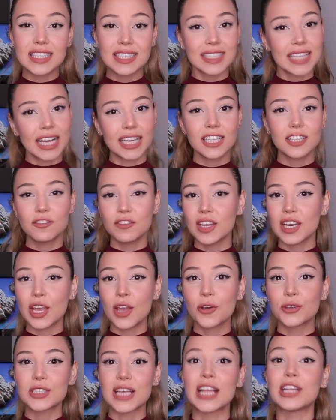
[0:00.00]
second
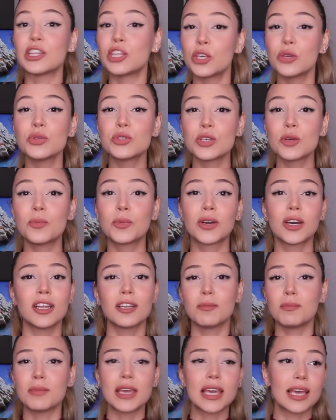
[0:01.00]
videos and YouTube
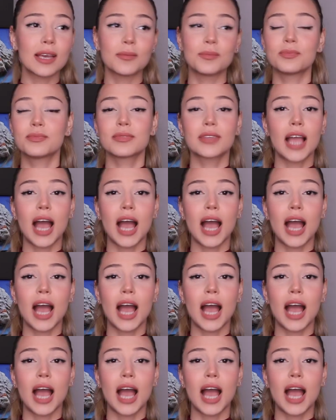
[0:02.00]
could be